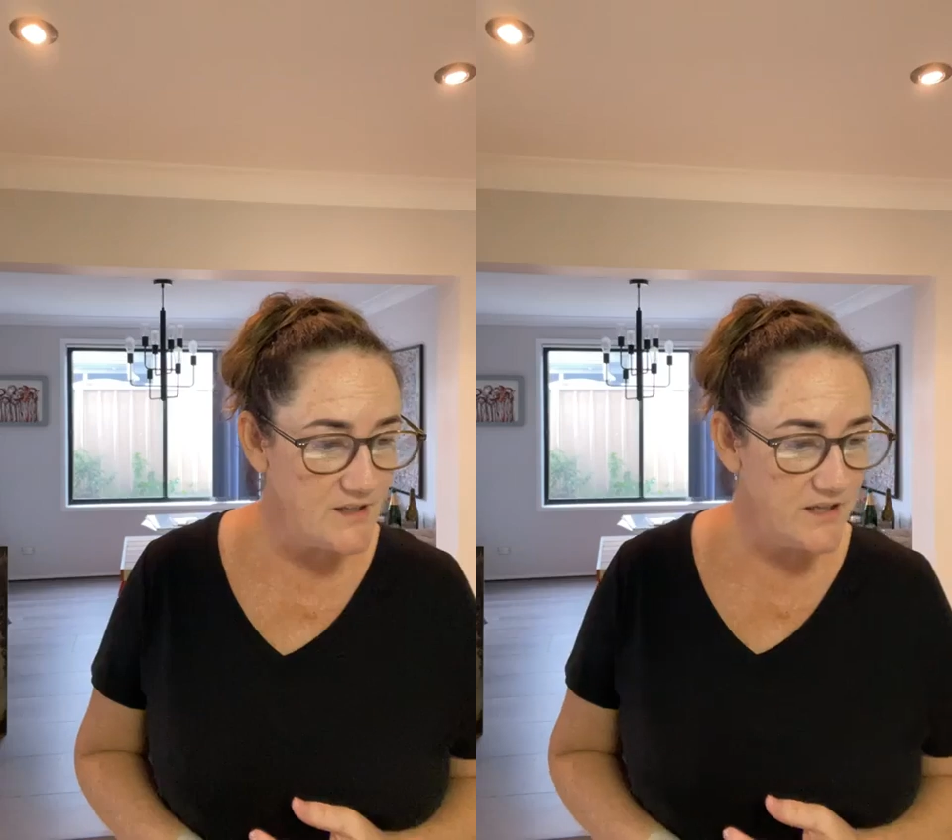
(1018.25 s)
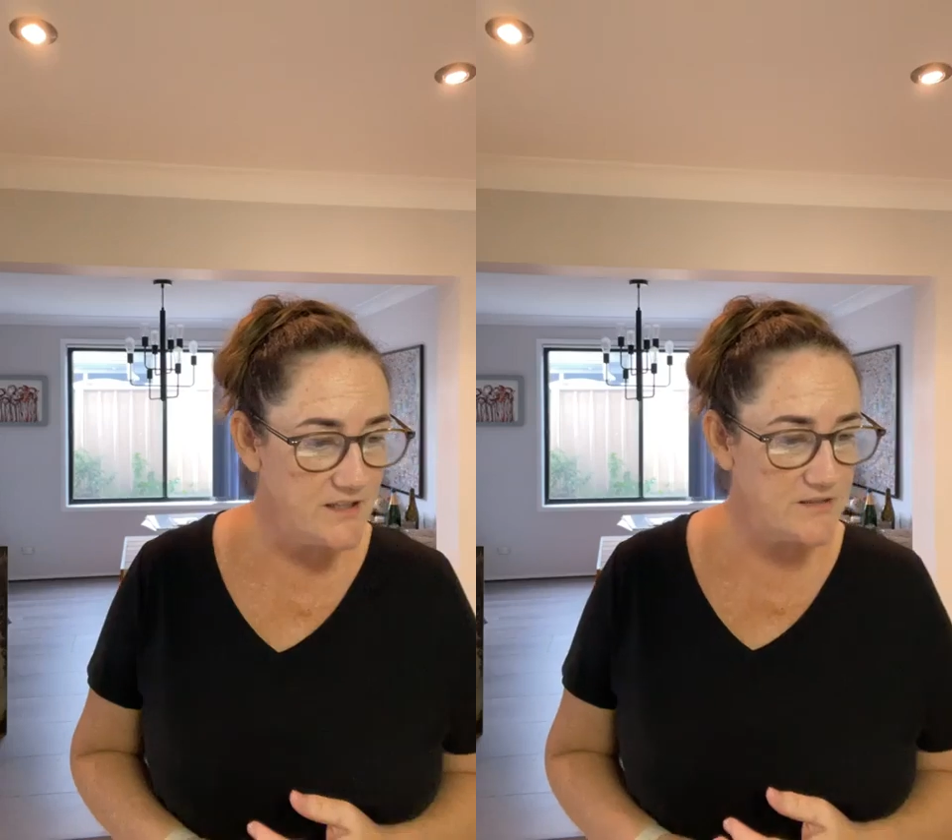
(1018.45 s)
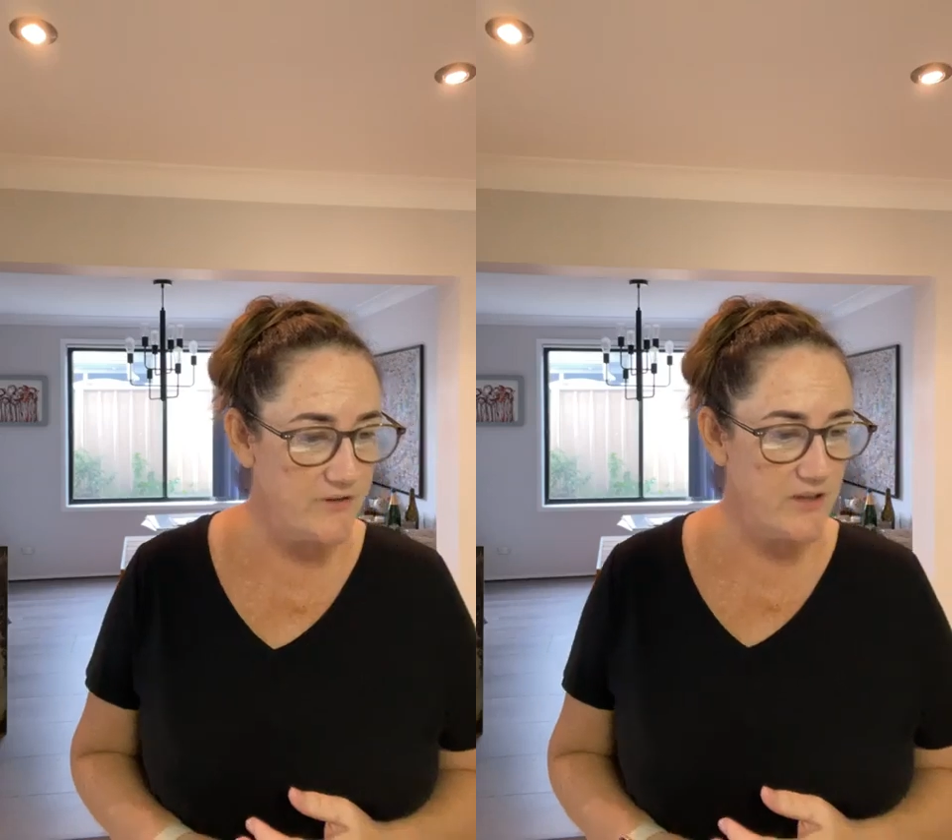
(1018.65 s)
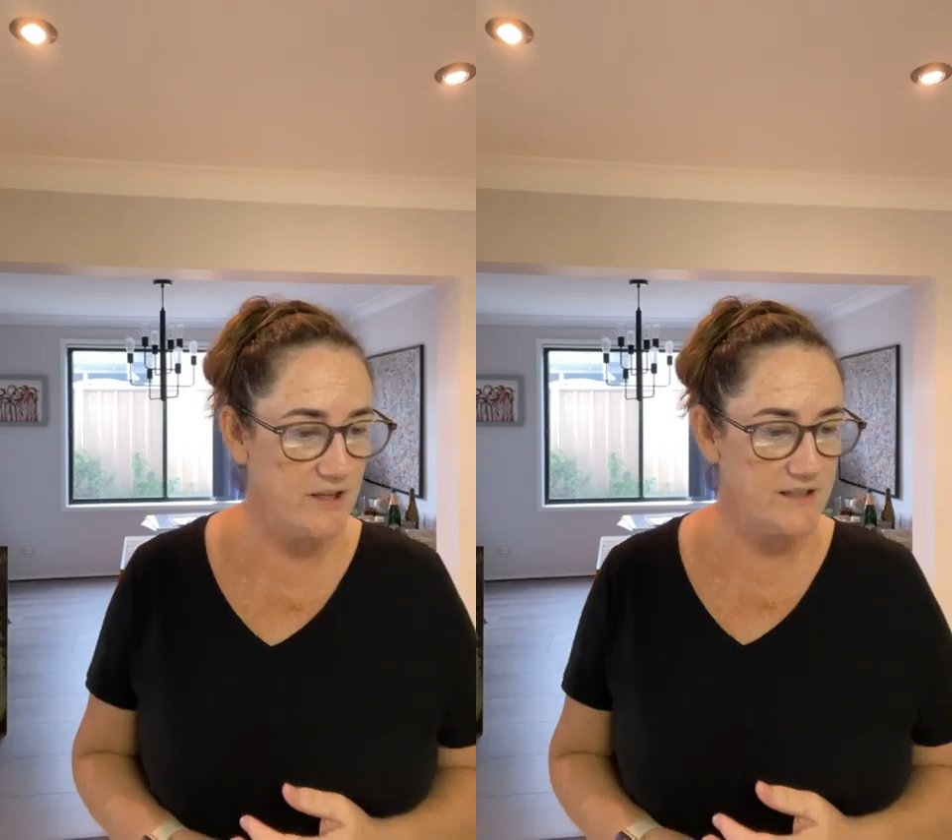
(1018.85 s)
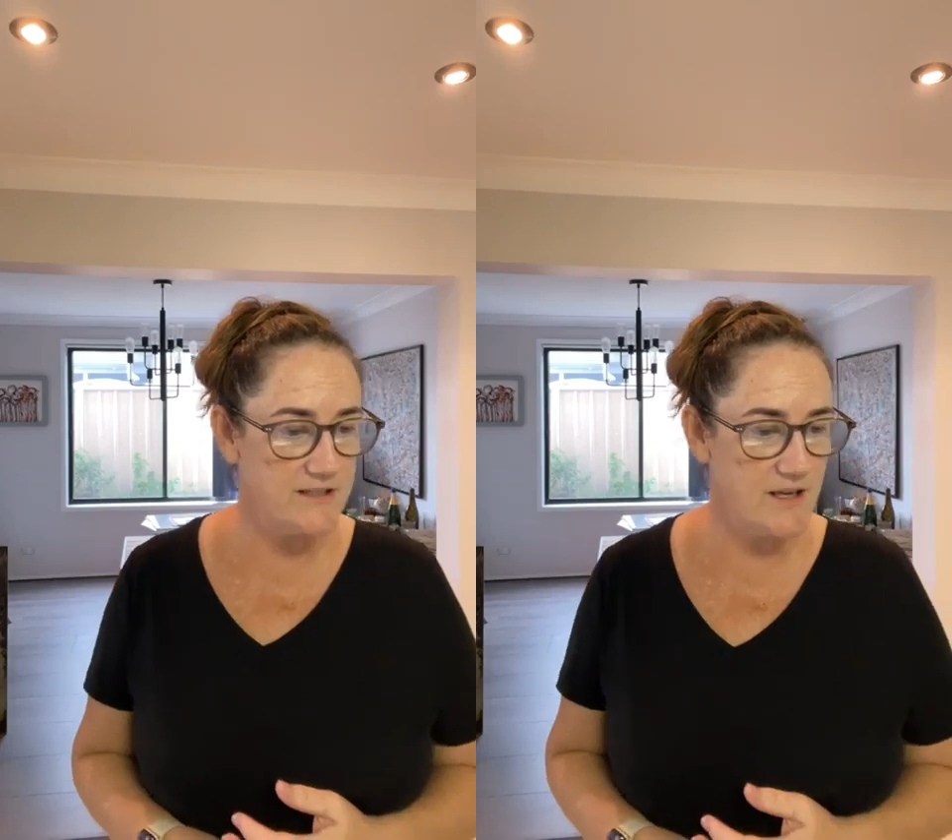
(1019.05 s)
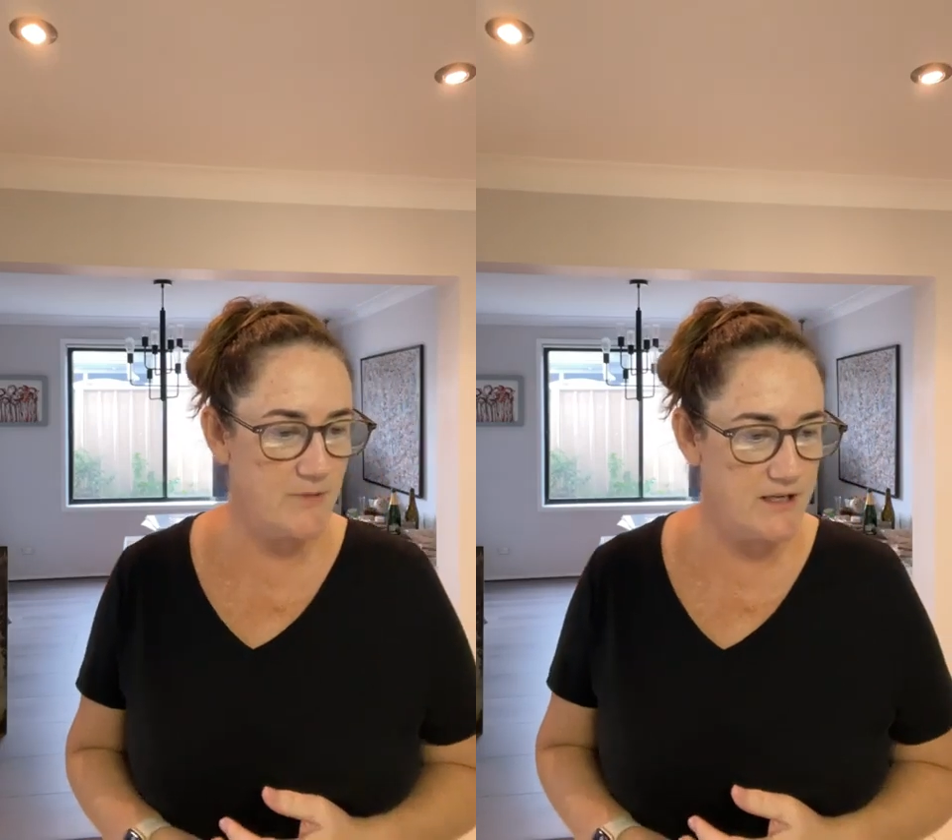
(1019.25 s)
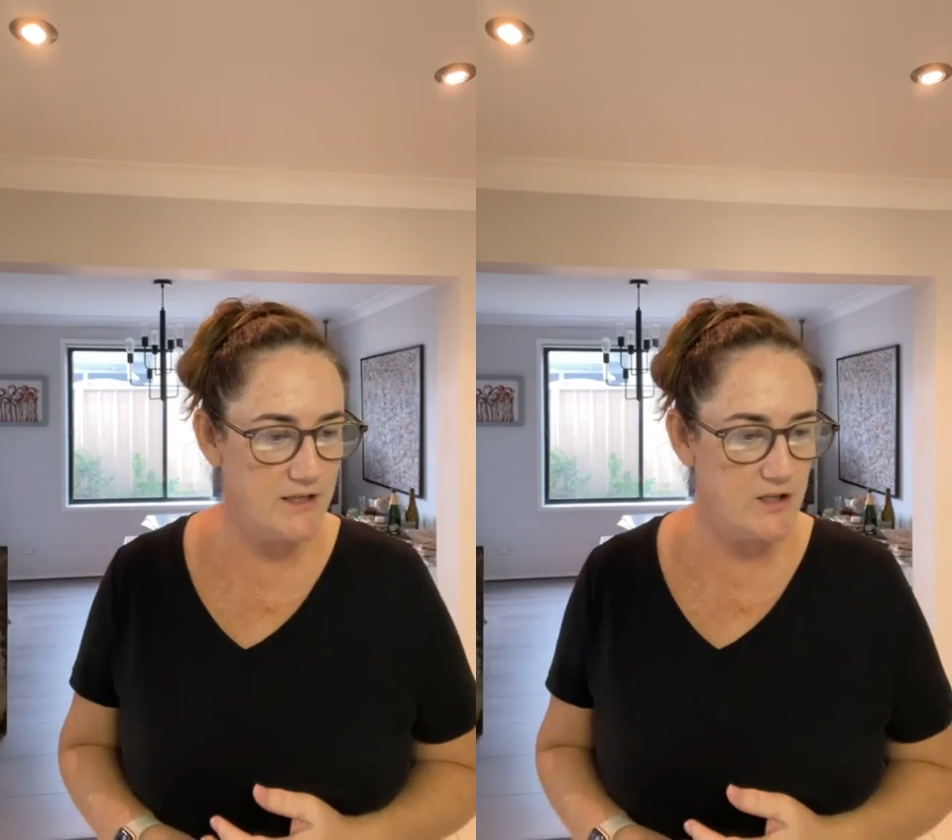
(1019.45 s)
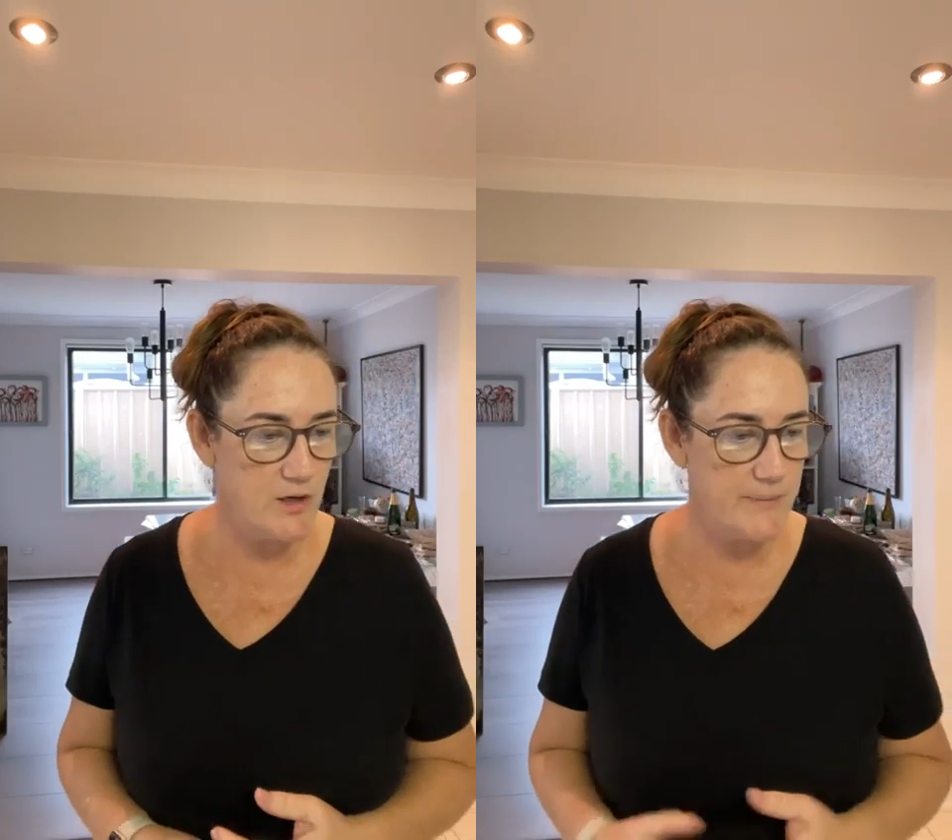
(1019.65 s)
I need to find a link to get my
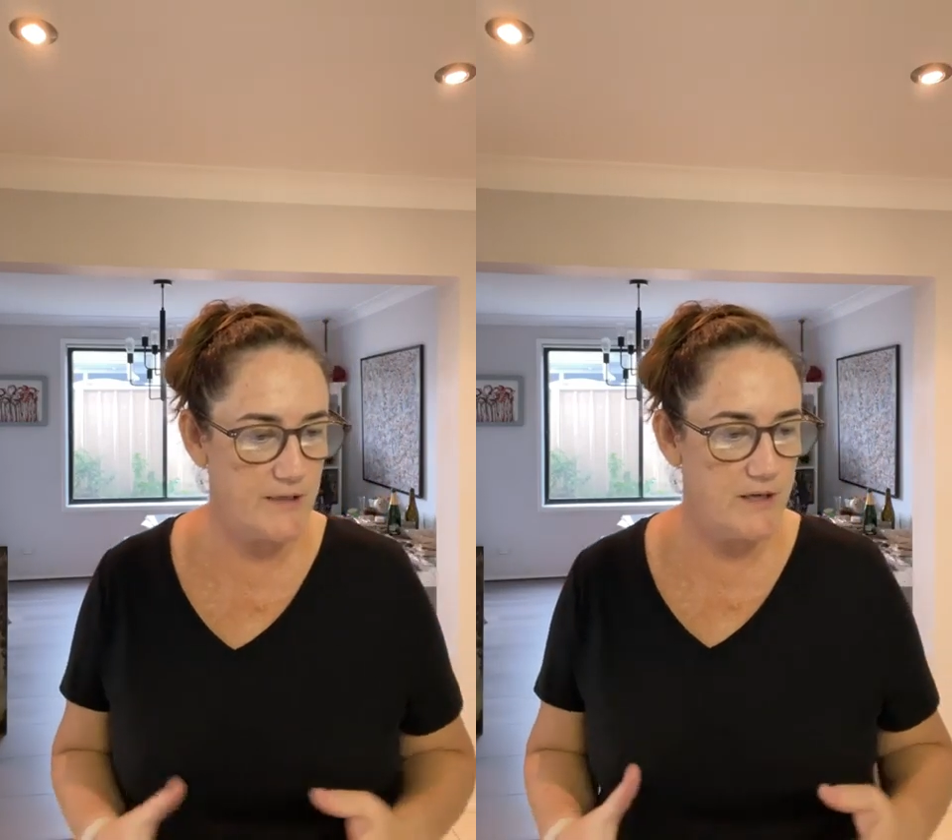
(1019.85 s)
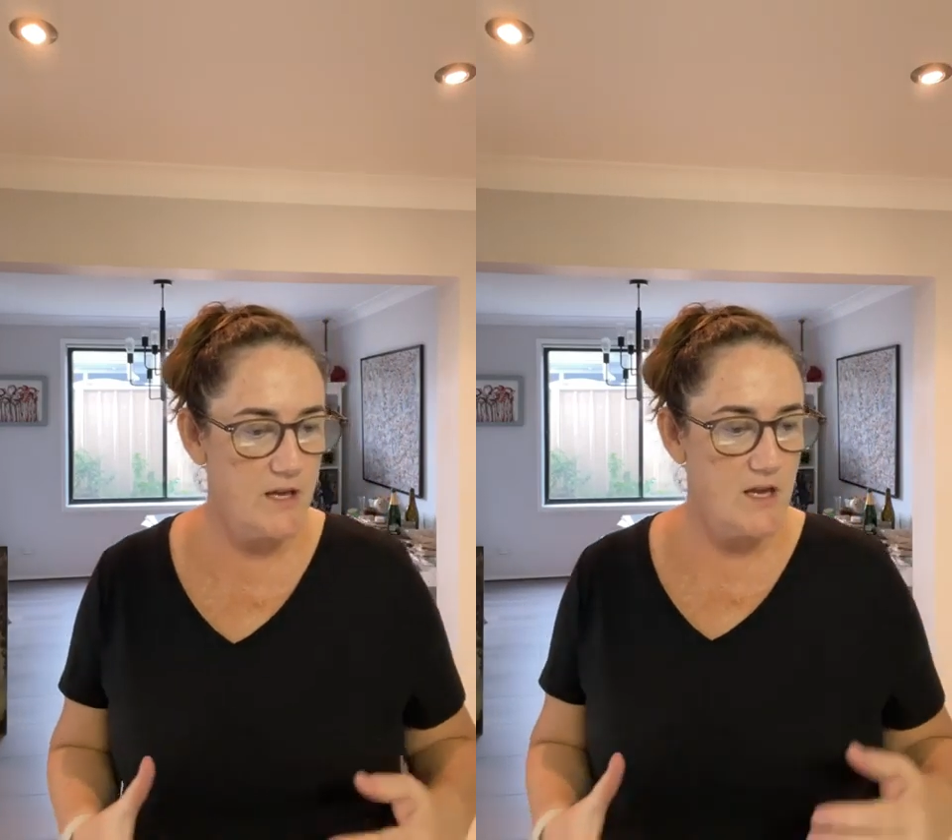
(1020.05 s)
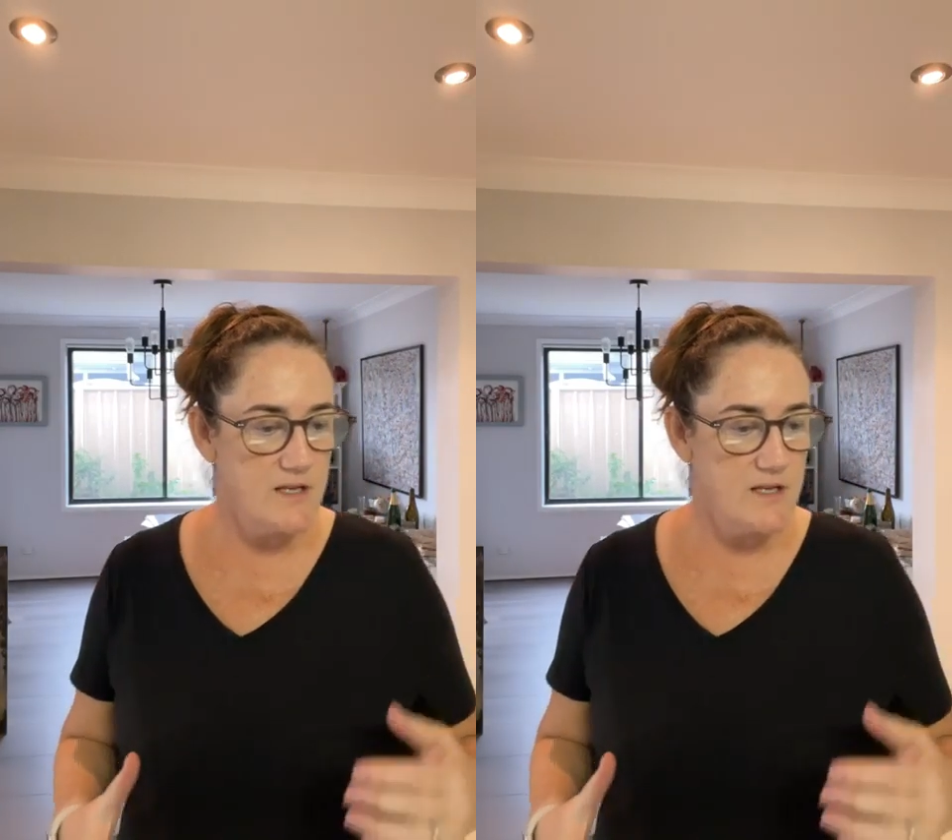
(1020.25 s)
e-copy.